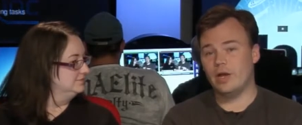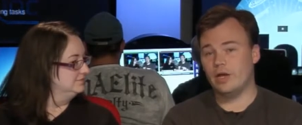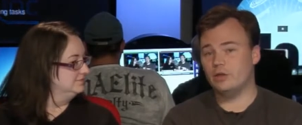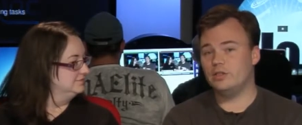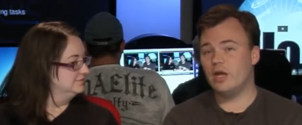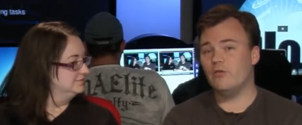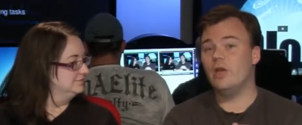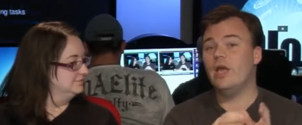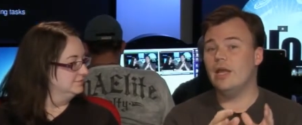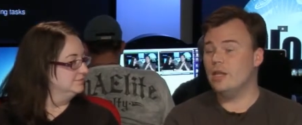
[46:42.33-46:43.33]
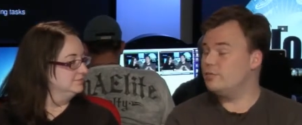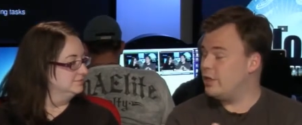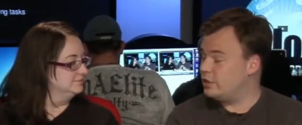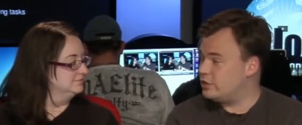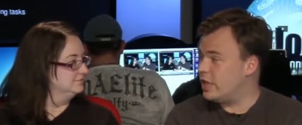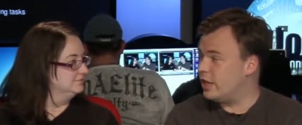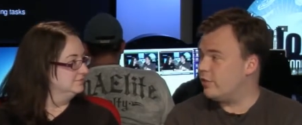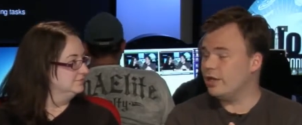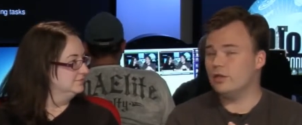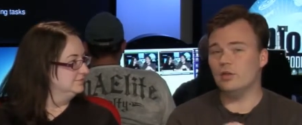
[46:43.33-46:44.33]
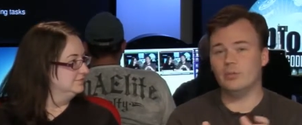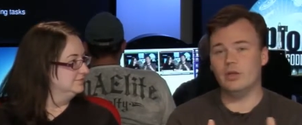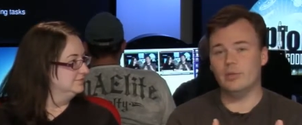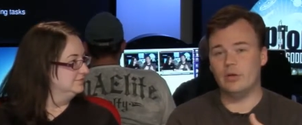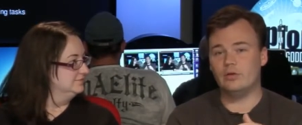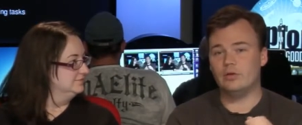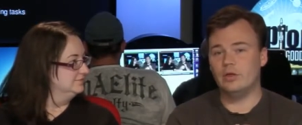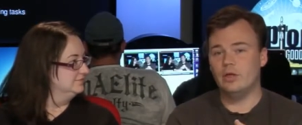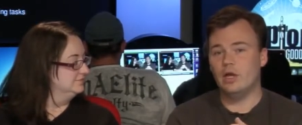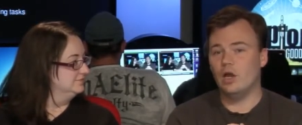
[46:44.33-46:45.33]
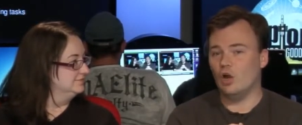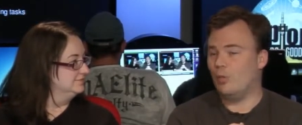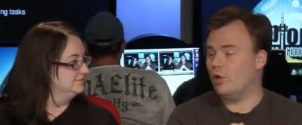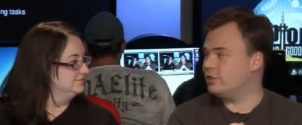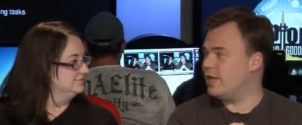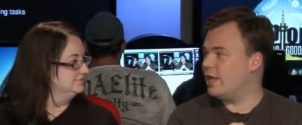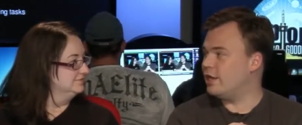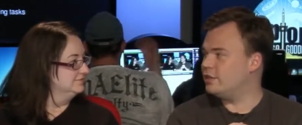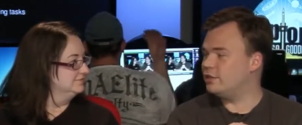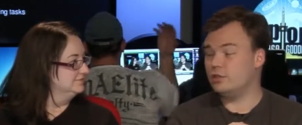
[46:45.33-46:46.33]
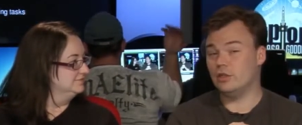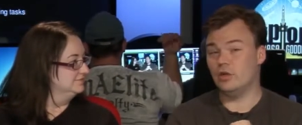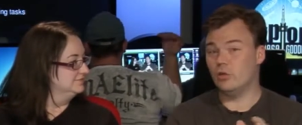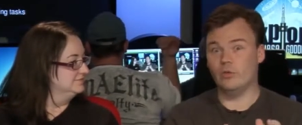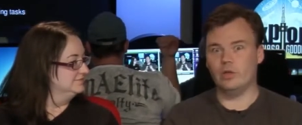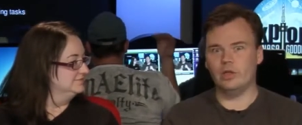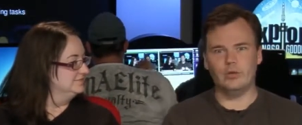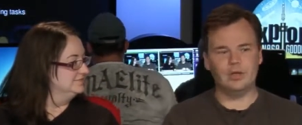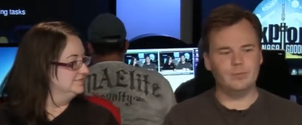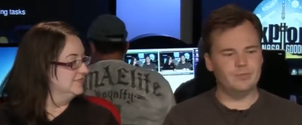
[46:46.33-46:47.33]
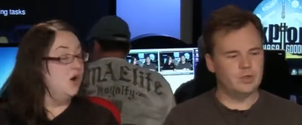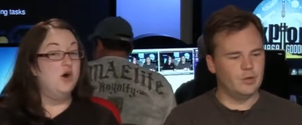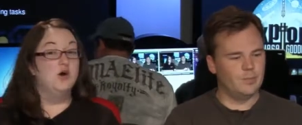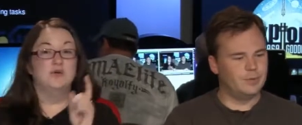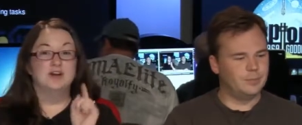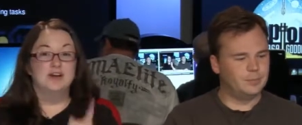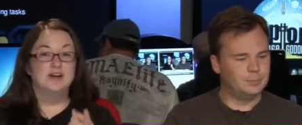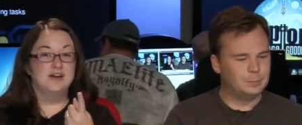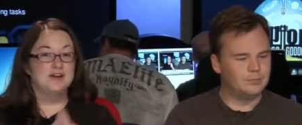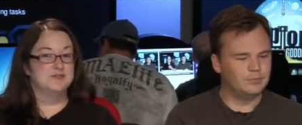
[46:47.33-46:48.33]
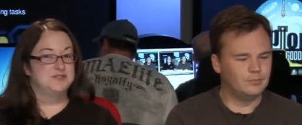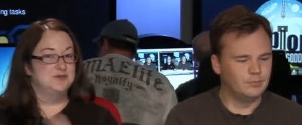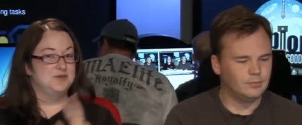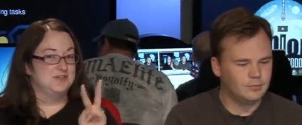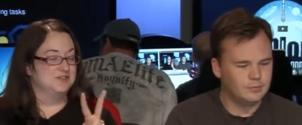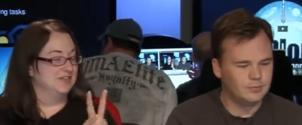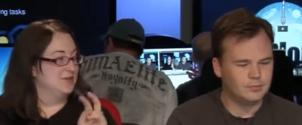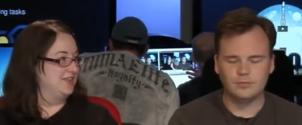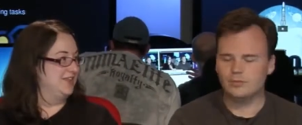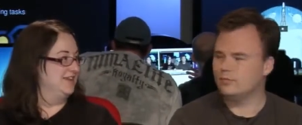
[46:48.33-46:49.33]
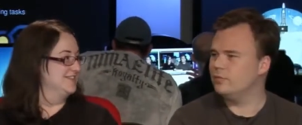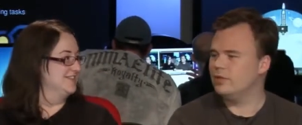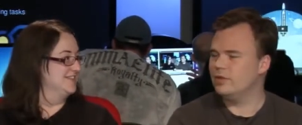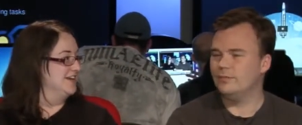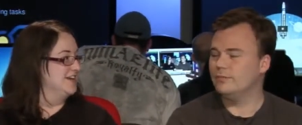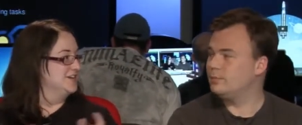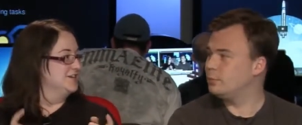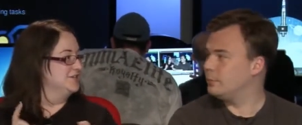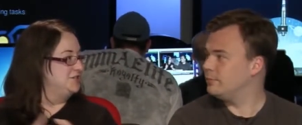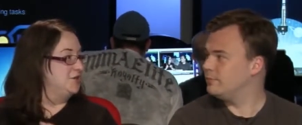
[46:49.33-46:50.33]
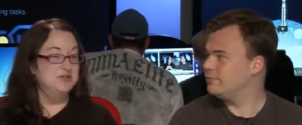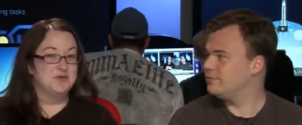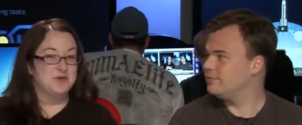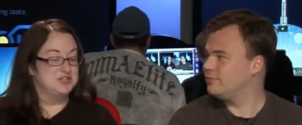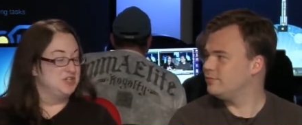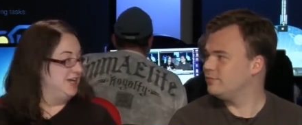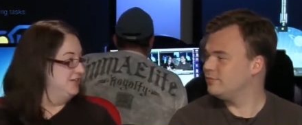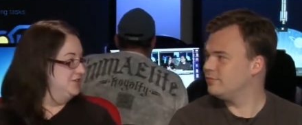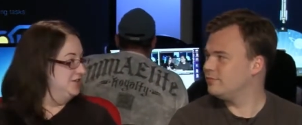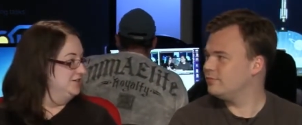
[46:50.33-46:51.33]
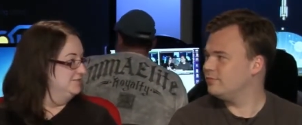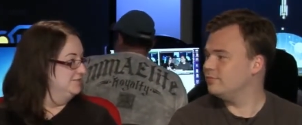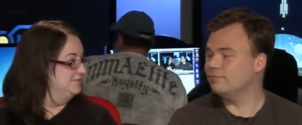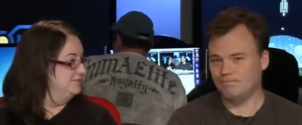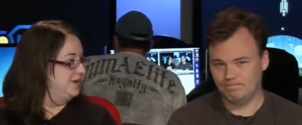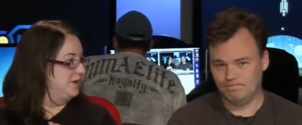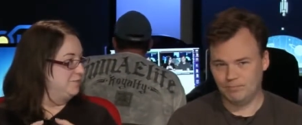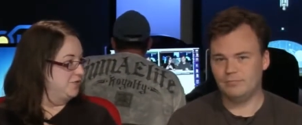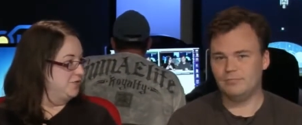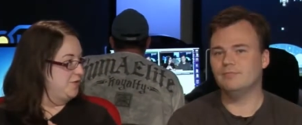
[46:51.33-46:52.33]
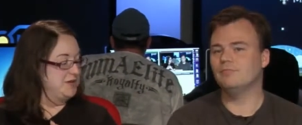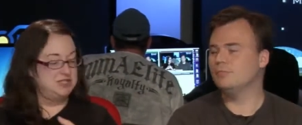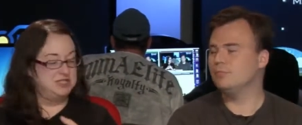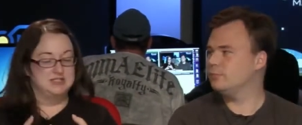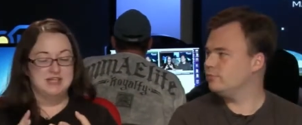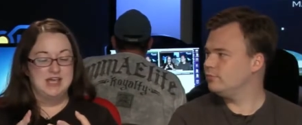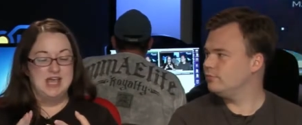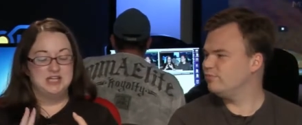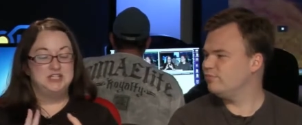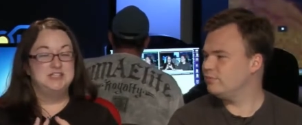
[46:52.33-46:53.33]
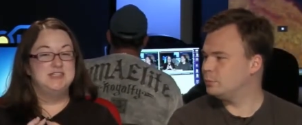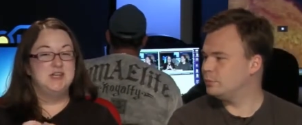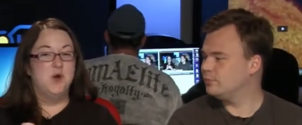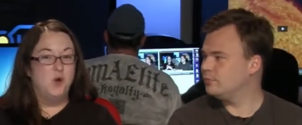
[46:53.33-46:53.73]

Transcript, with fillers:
Speaker 1: Ride herself, it does mention Sally Ride and a little bit about uh, her personality. it's just a, a really good read. So.
Speaker 2: Oh, two other really quick things. She only rode on Challenger mm -hmm. on both of her missions, and she's the